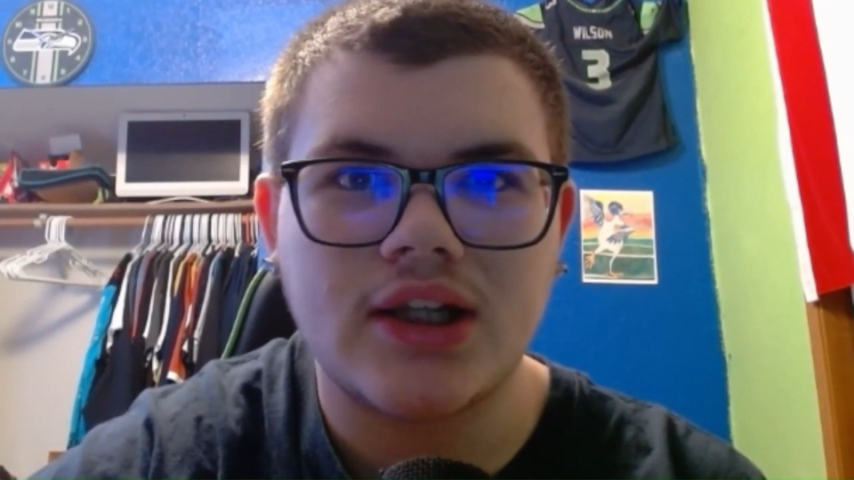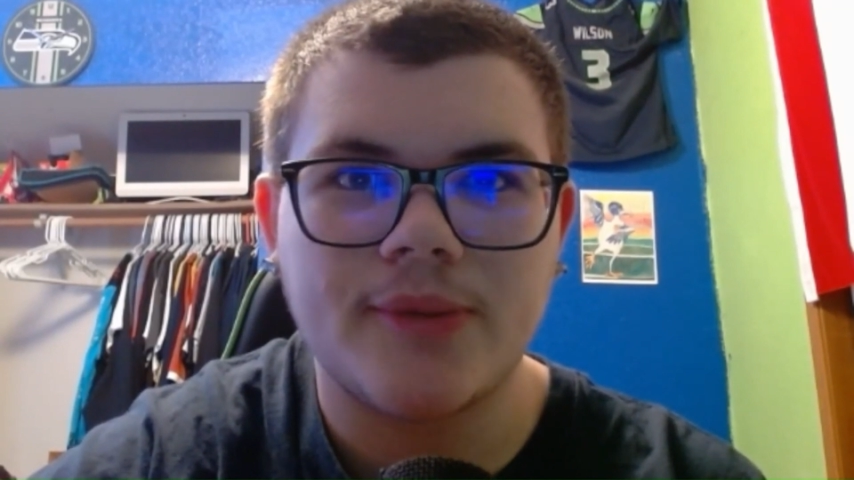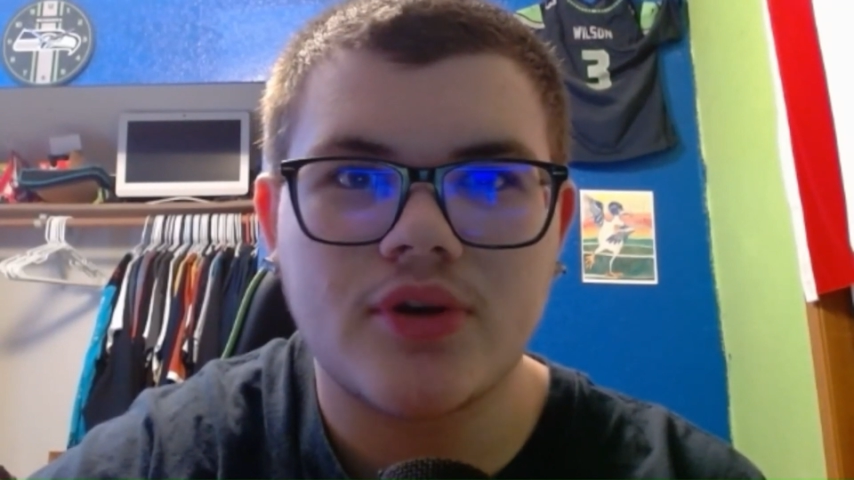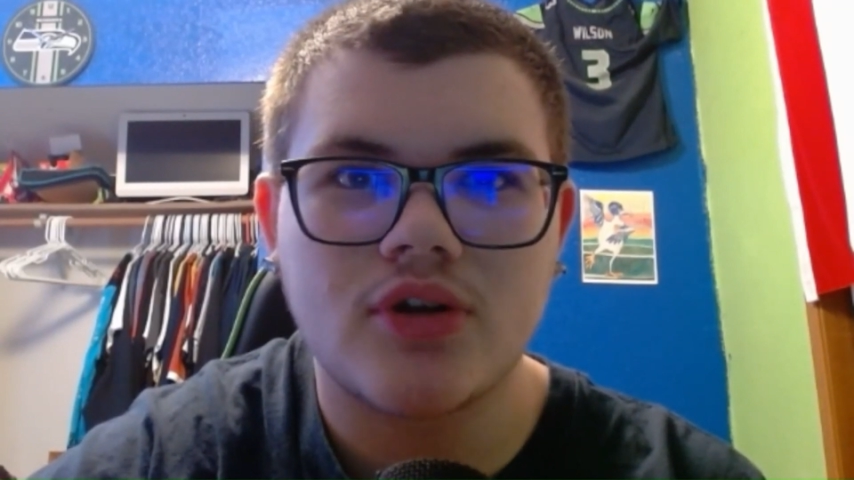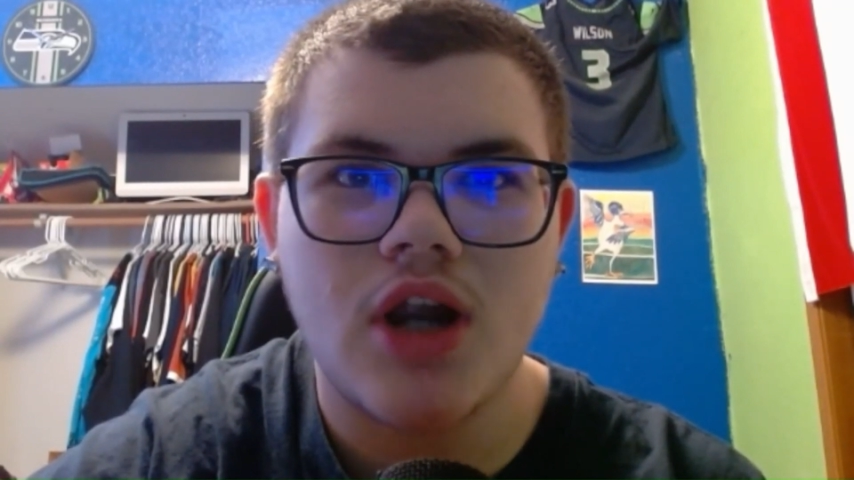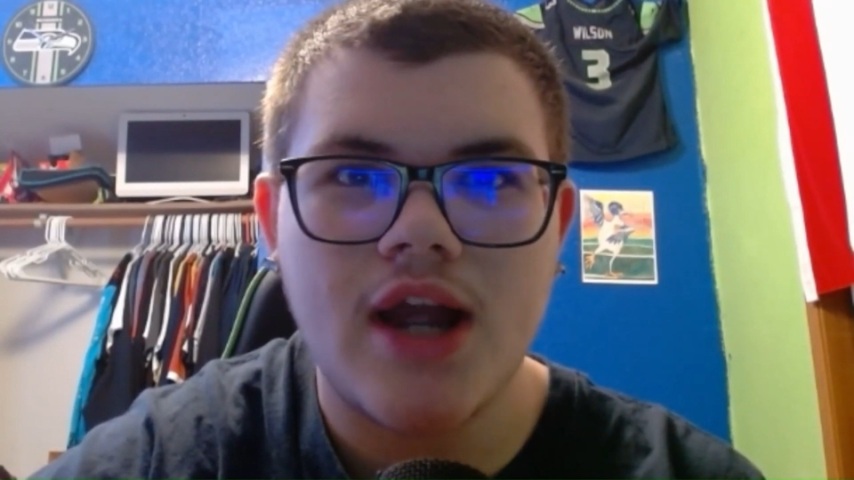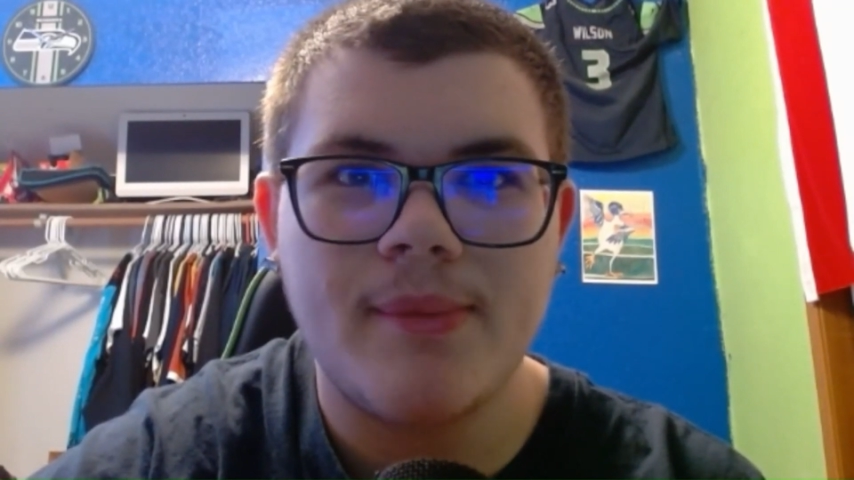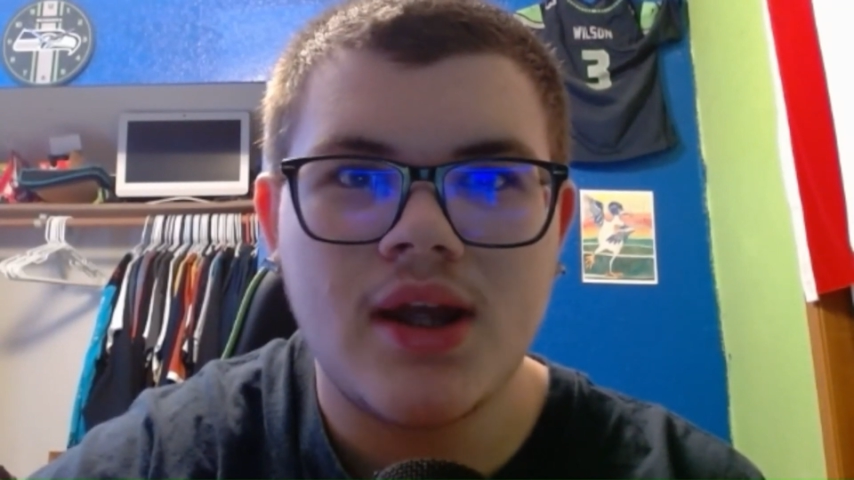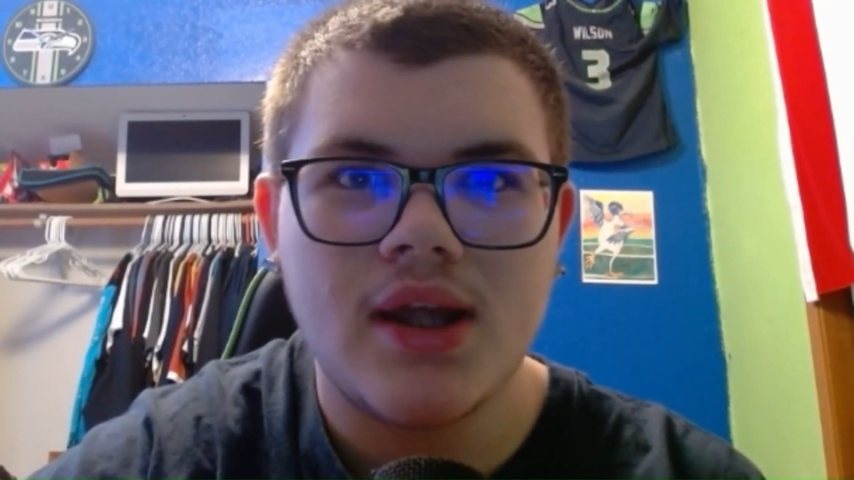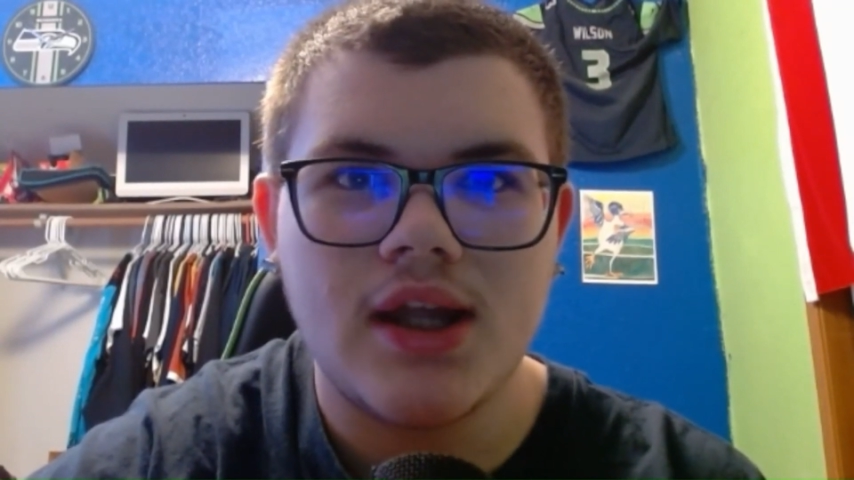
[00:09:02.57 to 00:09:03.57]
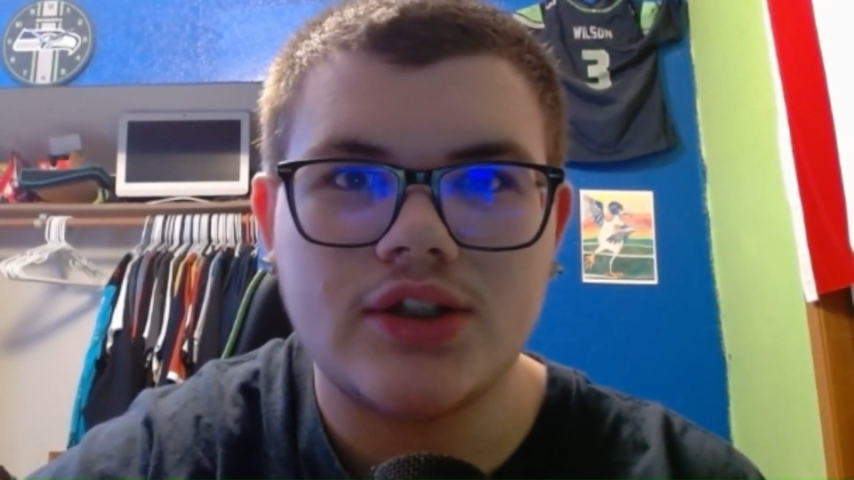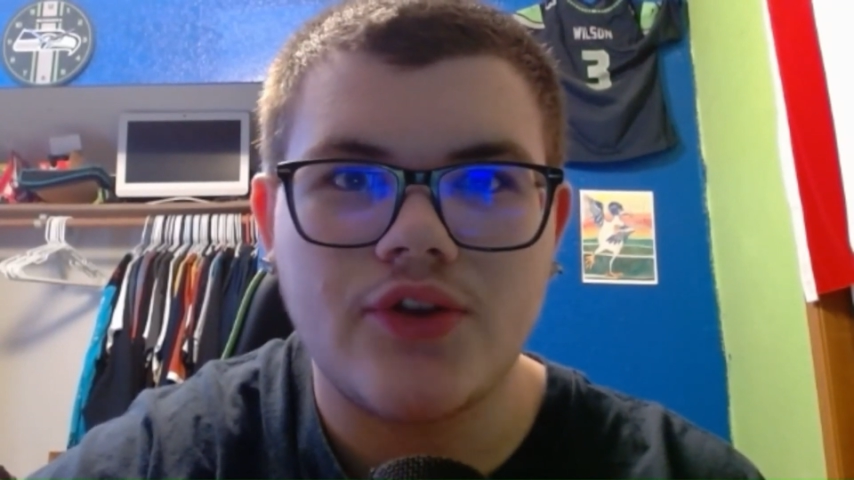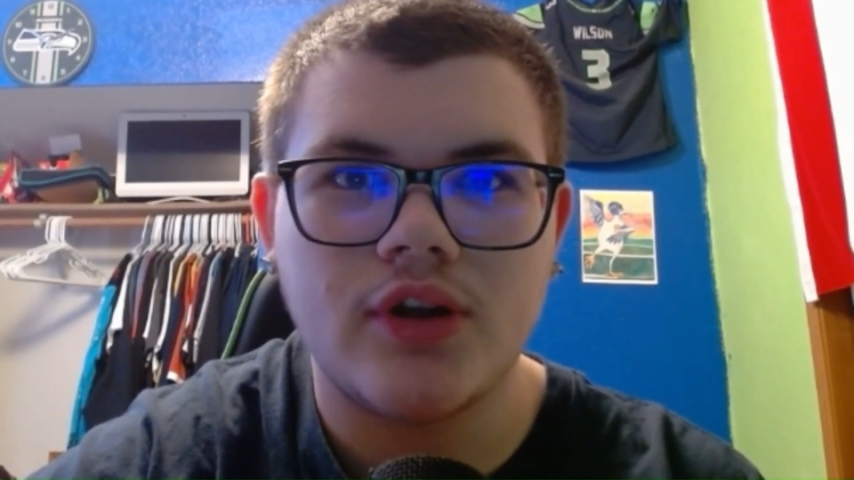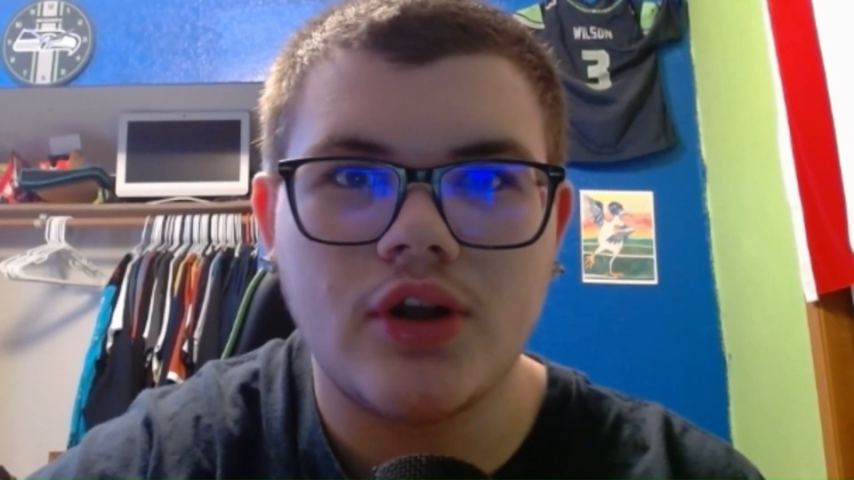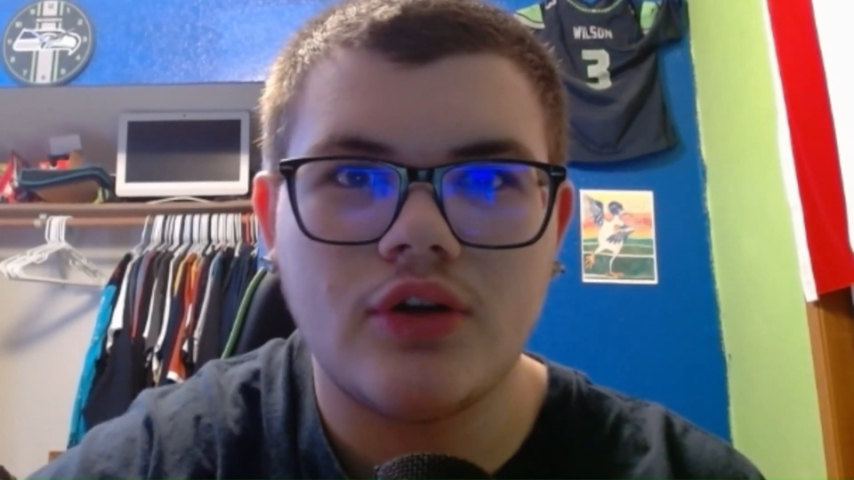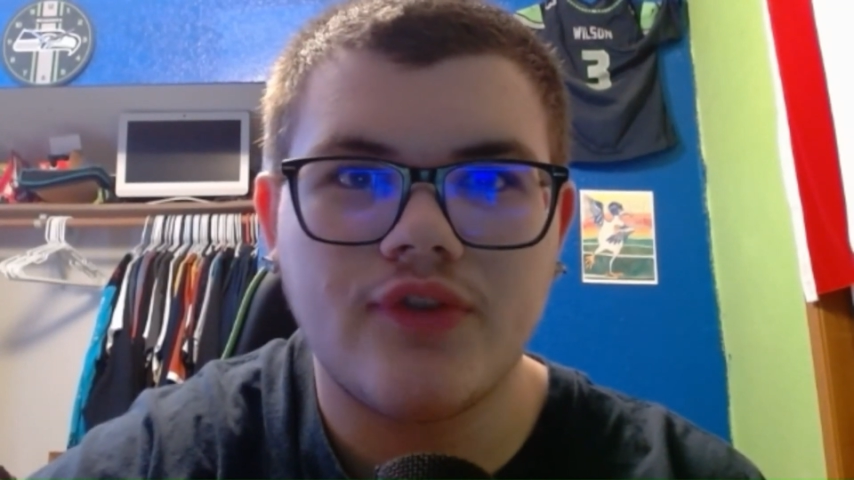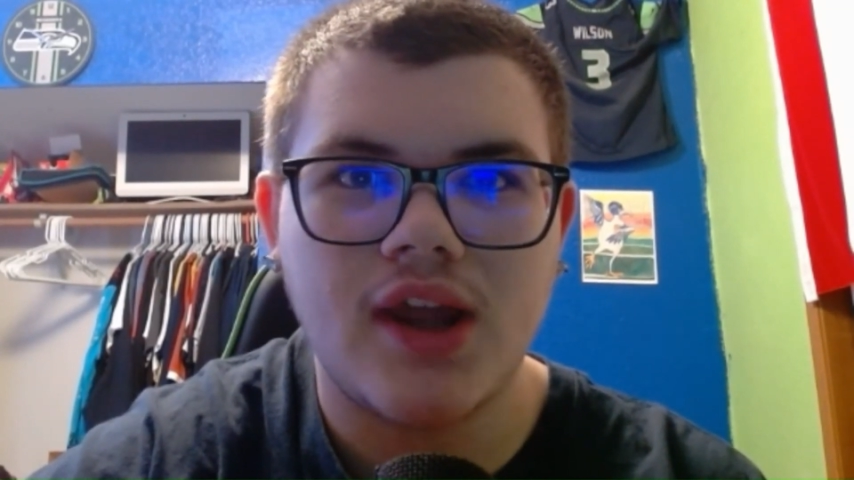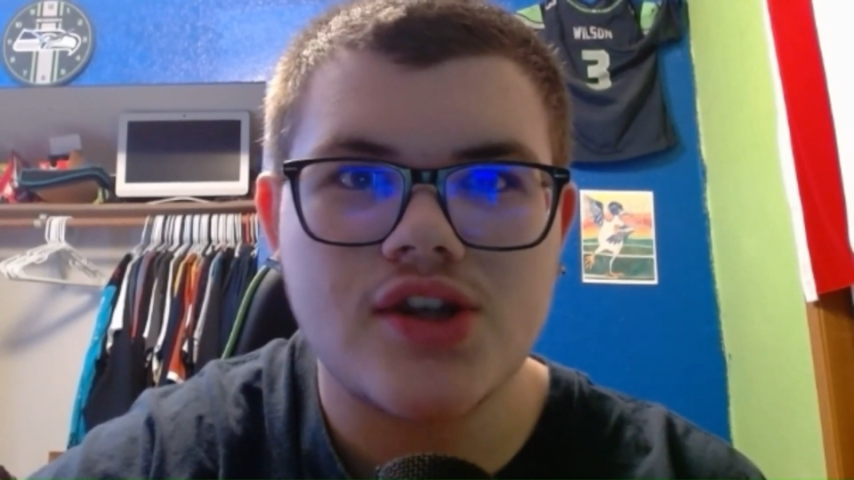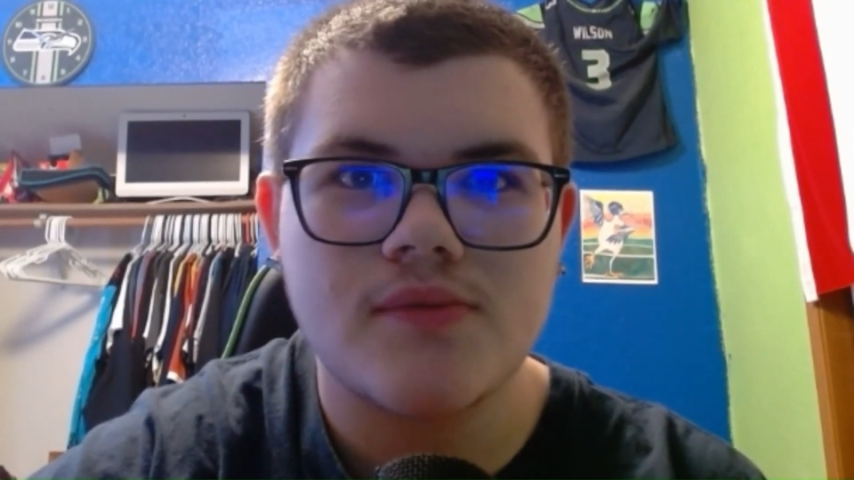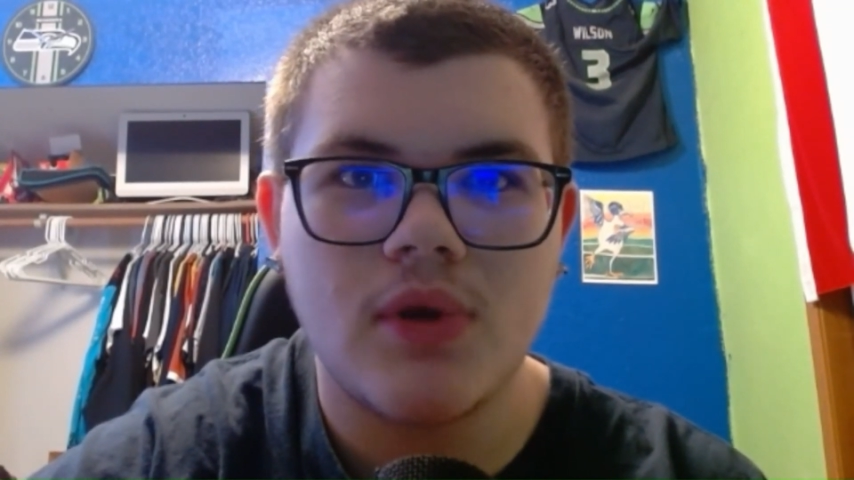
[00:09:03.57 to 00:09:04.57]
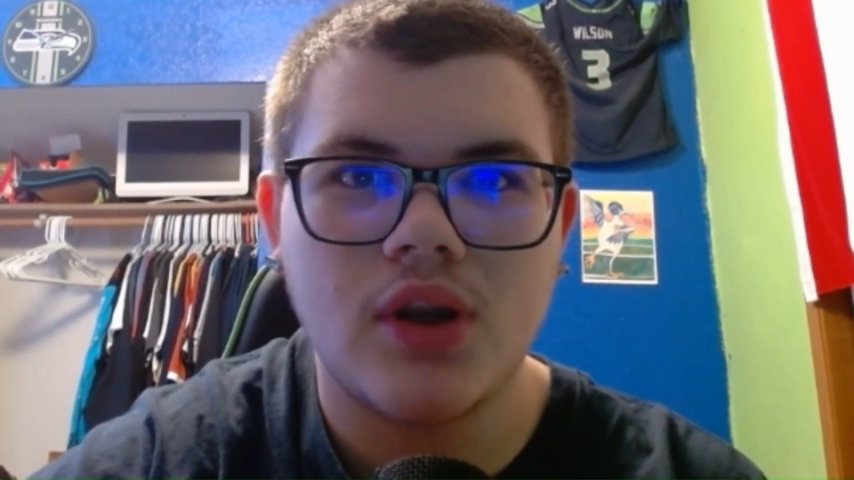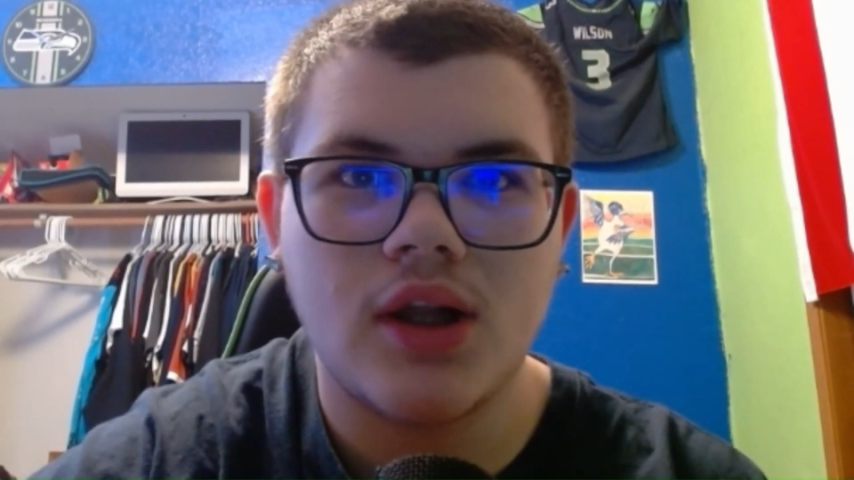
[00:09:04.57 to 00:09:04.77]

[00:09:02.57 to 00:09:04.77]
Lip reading: and subscribe, and turn the notification